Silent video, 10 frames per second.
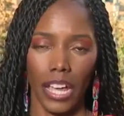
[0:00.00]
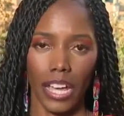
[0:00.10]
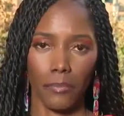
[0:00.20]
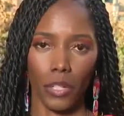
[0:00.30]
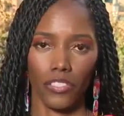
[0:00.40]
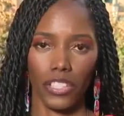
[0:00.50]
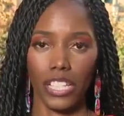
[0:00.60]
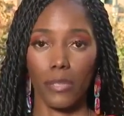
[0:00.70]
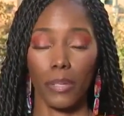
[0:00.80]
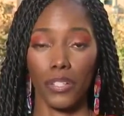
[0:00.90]
And both of
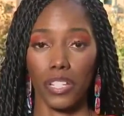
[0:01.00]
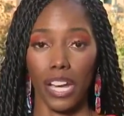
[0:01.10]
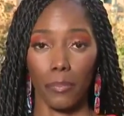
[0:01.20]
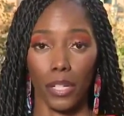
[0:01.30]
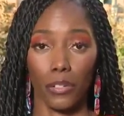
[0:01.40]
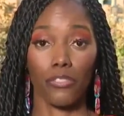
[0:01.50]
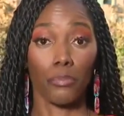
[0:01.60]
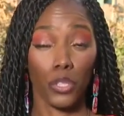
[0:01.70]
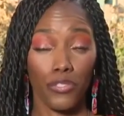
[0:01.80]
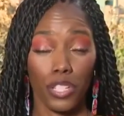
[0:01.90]
these bills now
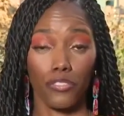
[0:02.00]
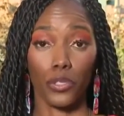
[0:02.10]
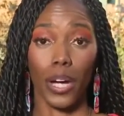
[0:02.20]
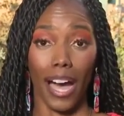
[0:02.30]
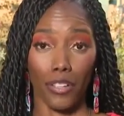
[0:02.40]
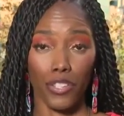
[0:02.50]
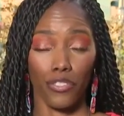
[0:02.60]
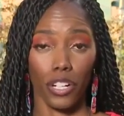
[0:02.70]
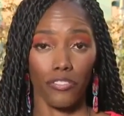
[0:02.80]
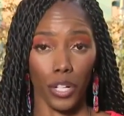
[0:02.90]
move to the full house
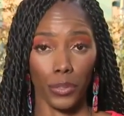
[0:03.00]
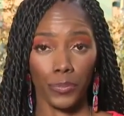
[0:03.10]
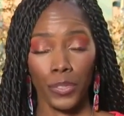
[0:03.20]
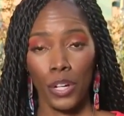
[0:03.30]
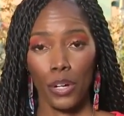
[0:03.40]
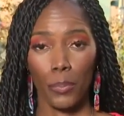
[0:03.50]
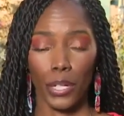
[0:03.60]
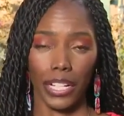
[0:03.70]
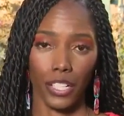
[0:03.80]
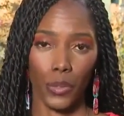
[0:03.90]
for a vote.
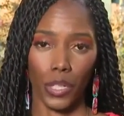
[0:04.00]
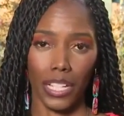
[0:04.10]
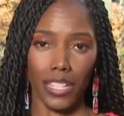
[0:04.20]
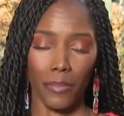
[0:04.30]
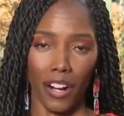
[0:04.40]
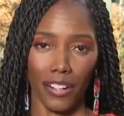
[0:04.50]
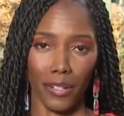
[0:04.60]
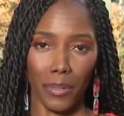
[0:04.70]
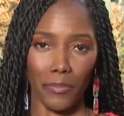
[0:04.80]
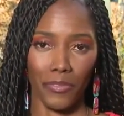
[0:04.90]
Reporting in New Orleans, I'm
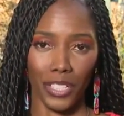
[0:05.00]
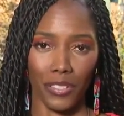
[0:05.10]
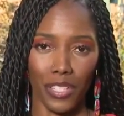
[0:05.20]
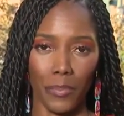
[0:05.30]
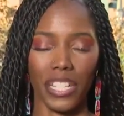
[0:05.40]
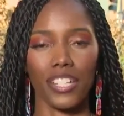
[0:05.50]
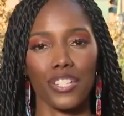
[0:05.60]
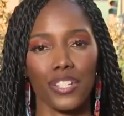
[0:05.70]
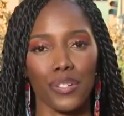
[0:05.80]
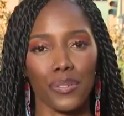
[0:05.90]
Ariel Brumfield,
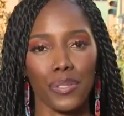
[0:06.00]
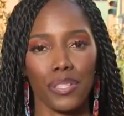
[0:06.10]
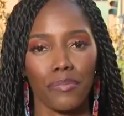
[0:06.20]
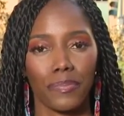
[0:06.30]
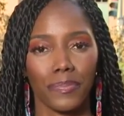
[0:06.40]
WDSU News.